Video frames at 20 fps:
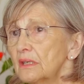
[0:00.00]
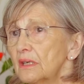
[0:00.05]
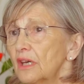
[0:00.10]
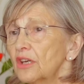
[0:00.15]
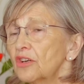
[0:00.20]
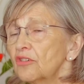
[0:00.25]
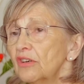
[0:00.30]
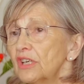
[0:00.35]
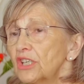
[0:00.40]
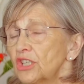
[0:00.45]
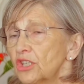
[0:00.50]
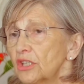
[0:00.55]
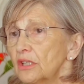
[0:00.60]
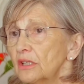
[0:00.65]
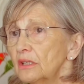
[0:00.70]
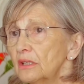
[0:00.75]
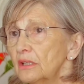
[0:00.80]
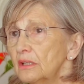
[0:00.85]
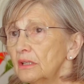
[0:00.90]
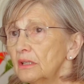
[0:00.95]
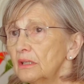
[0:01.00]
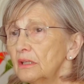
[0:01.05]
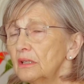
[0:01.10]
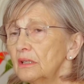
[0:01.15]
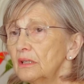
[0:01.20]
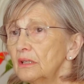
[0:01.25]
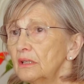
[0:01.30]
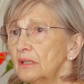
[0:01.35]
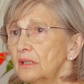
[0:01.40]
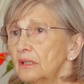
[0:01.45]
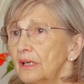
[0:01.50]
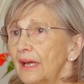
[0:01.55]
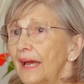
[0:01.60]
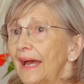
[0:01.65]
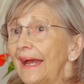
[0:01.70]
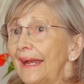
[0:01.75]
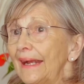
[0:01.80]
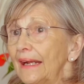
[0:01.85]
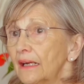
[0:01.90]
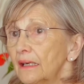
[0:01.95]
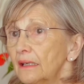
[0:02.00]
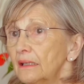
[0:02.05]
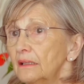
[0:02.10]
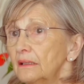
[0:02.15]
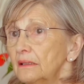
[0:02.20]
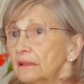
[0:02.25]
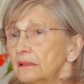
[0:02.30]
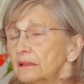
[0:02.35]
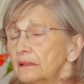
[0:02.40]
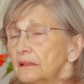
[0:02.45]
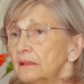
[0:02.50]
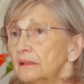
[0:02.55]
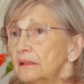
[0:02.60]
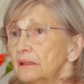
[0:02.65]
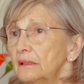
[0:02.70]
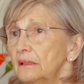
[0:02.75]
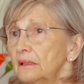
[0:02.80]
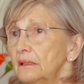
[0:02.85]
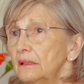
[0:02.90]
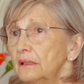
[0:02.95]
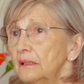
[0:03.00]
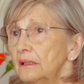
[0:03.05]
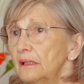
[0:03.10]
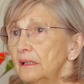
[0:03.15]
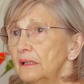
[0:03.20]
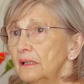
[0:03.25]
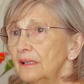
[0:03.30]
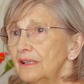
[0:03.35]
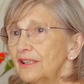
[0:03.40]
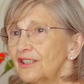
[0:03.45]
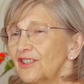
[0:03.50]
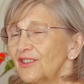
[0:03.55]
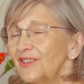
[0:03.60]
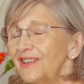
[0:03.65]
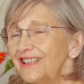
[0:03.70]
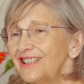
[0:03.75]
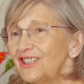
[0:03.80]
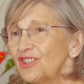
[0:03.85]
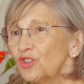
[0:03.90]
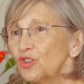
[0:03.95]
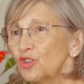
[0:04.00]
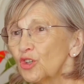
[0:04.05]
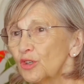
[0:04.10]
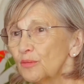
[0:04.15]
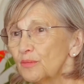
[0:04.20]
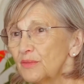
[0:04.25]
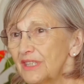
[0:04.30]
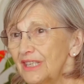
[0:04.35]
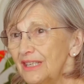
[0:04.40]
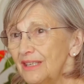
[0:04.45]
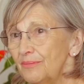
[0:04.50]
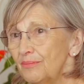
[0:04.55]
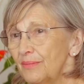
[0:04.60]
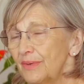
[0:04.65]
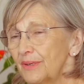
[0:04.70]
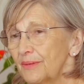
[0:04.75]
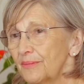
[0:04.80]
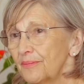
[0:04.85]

aggression, anger. So here's your top tip.